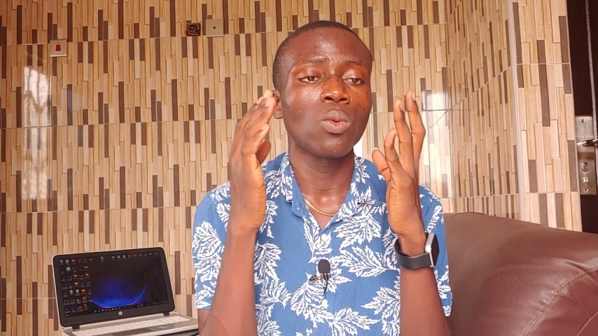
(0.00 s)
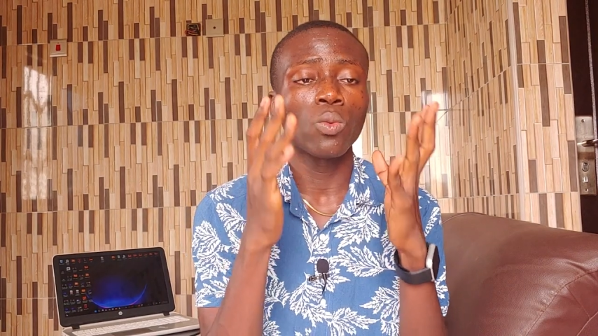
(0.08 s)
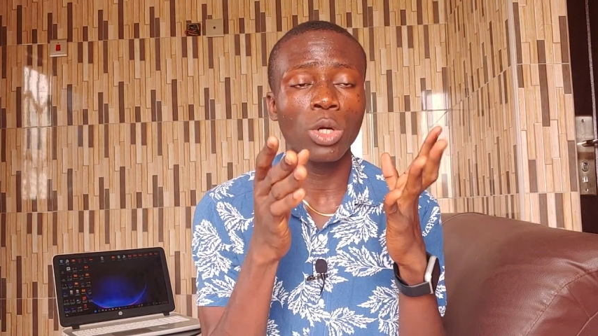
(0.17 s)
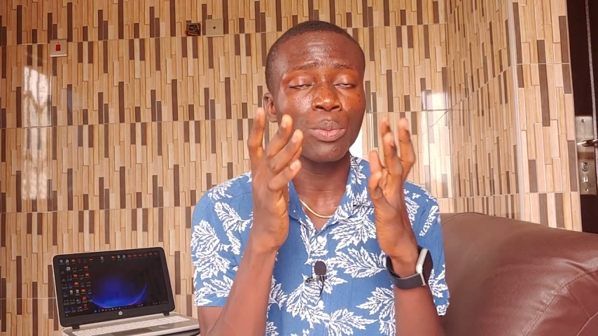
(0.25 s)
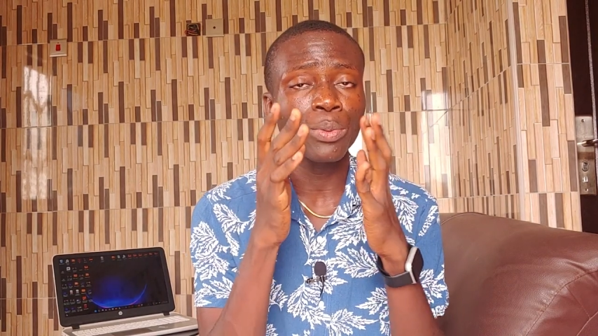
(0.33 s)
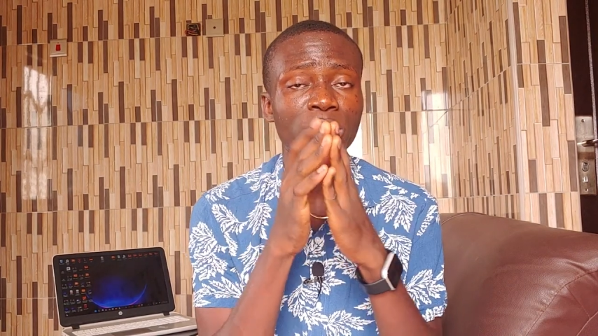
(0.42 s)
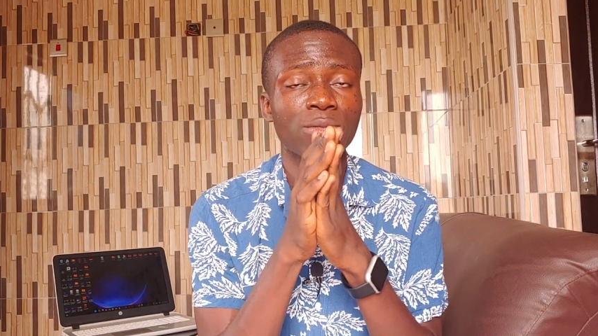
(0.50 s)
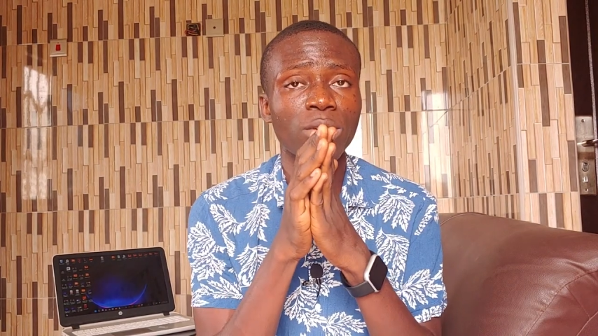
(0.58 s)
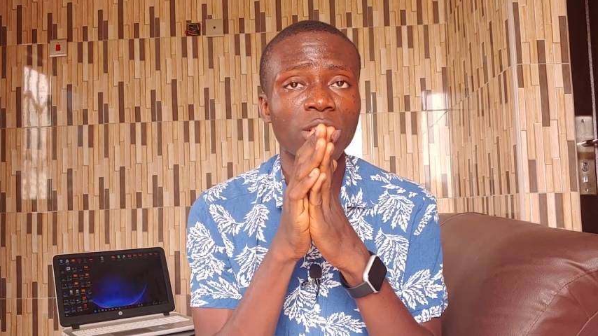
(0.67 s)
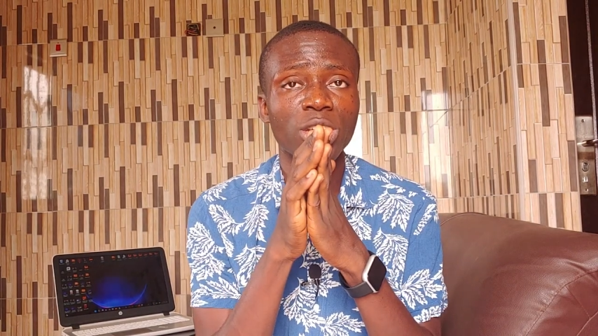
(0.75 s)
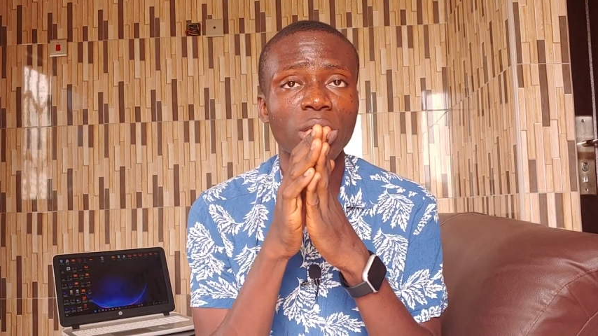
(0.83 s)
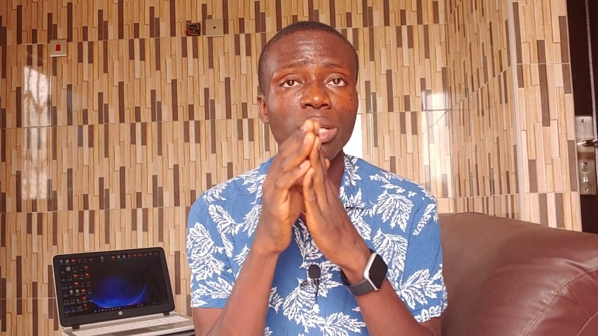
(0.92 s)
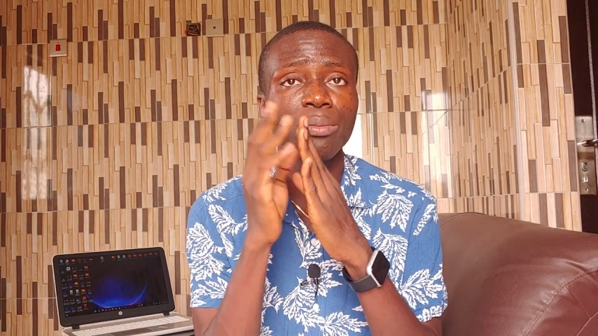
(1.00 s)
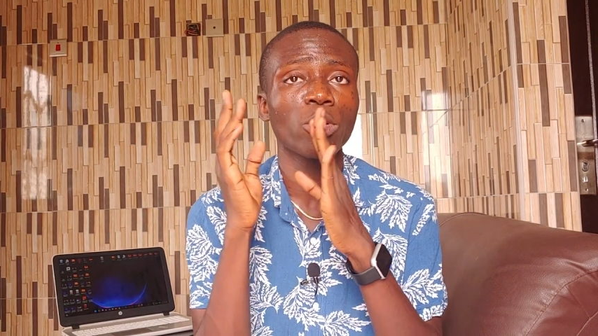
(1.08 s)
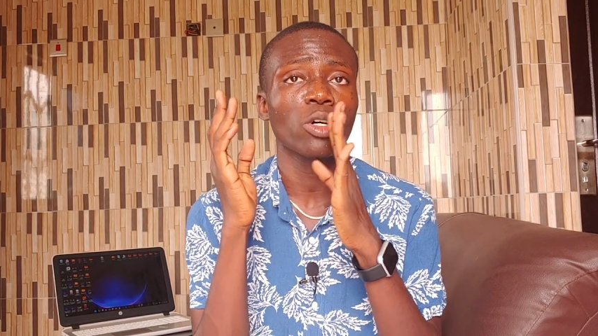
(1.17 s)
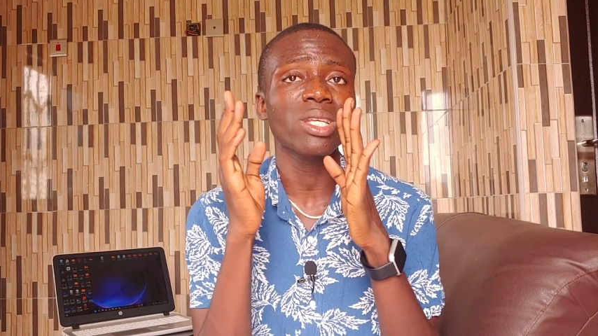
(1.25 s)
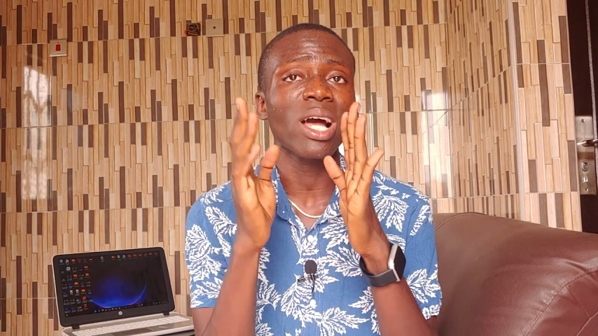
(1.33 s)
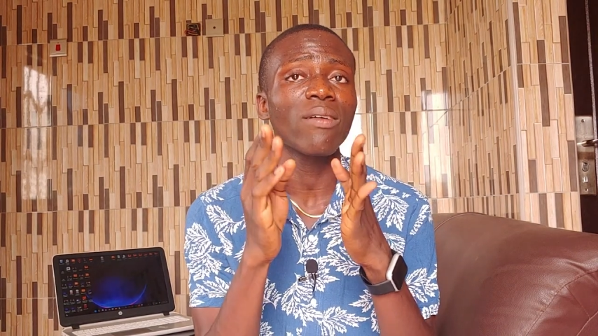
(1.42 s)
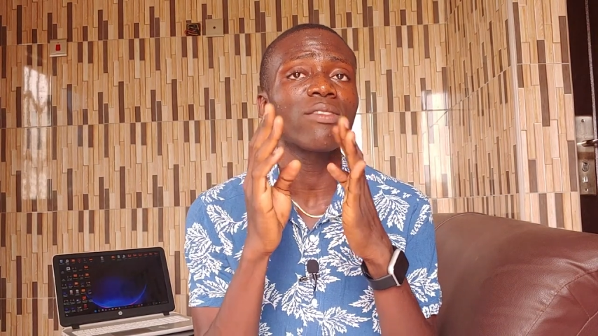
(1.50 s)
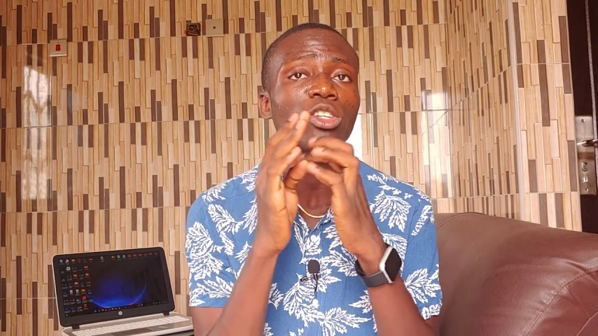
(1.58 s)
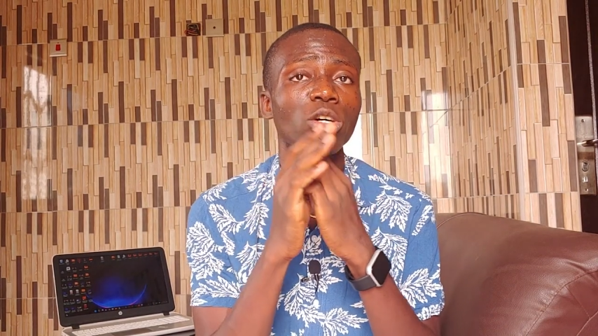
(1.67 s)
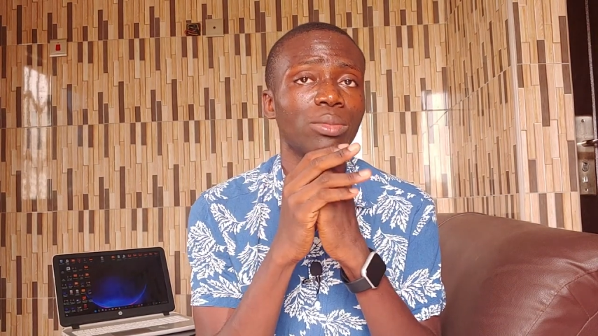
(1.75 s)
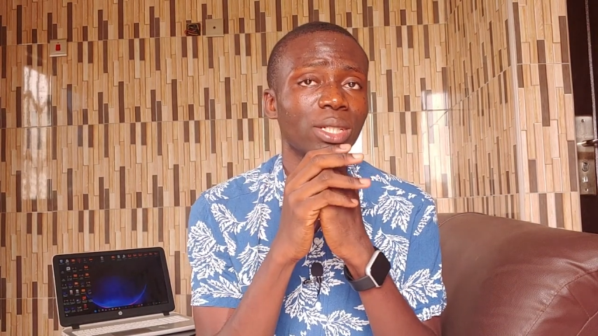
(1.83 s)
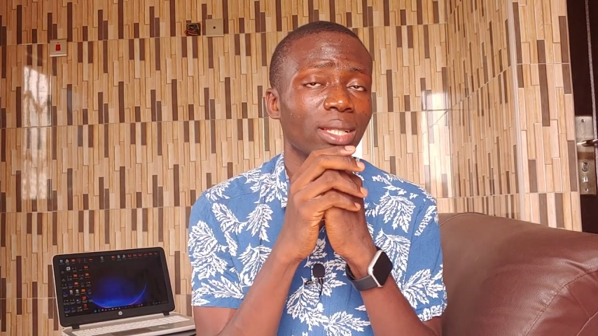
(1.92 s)
WordPress version because I haven't
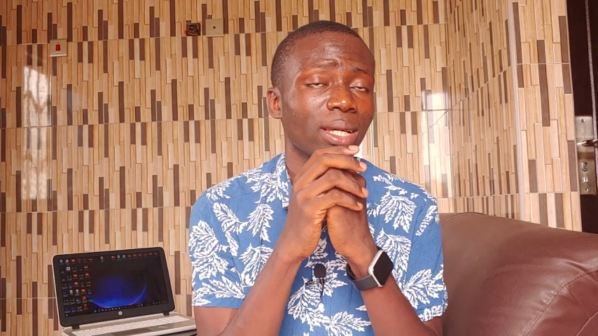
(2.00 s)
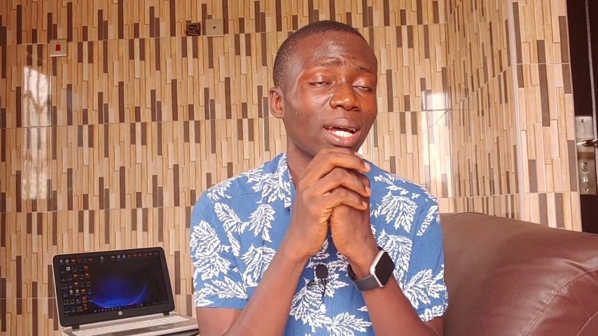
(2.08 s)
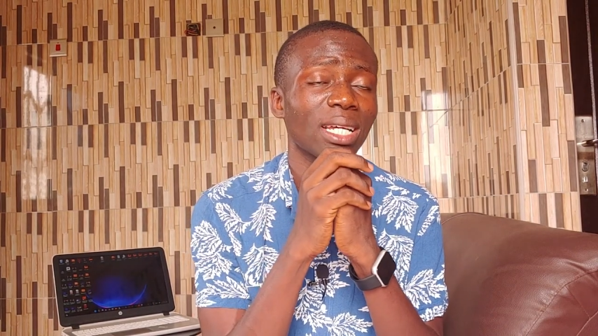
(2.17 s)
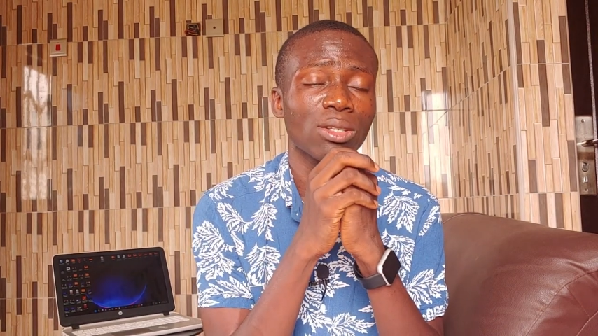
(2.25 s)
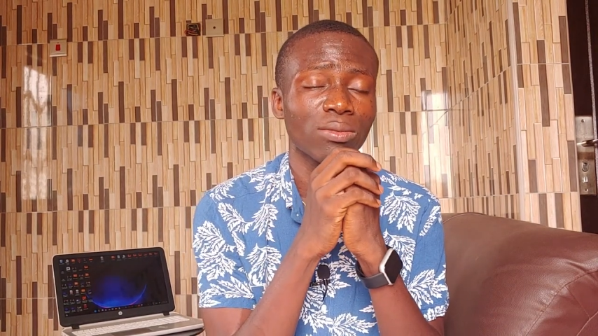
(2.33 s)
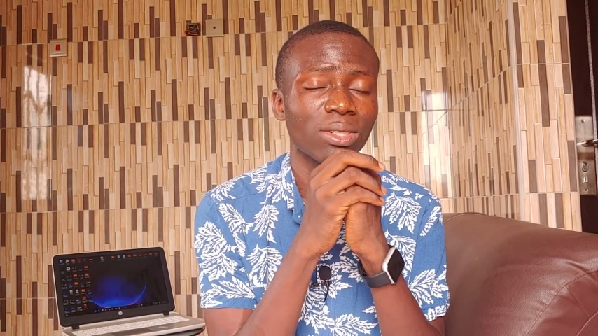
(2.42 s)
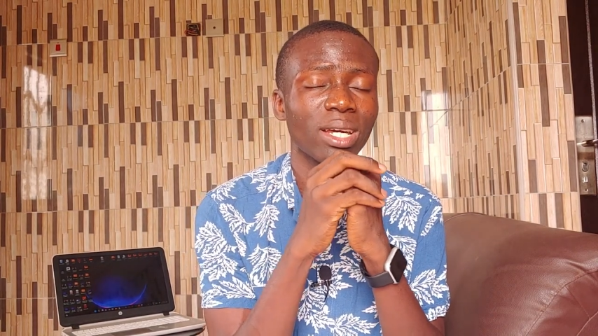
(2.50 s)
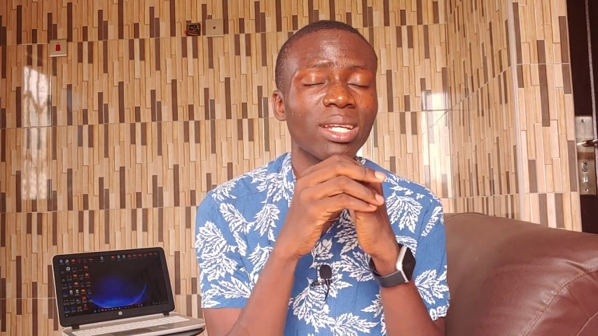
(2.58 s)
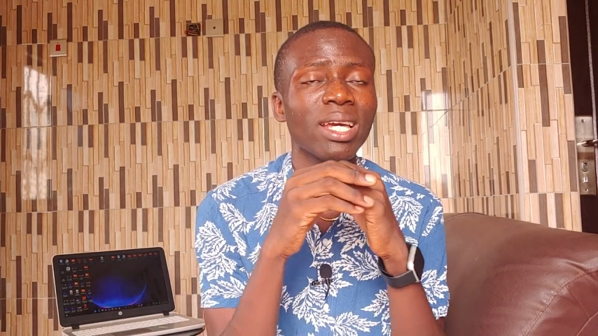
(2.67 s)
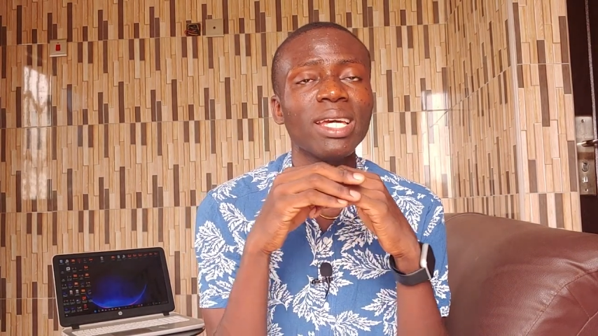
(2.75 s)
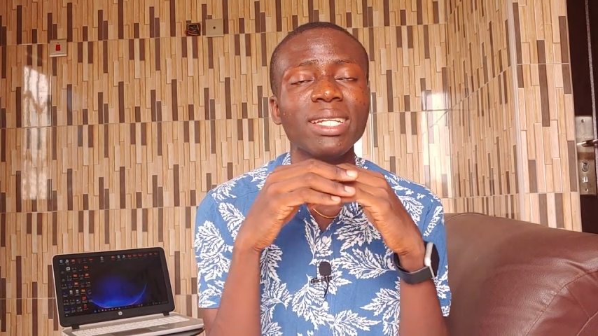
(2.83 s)
updated as of then.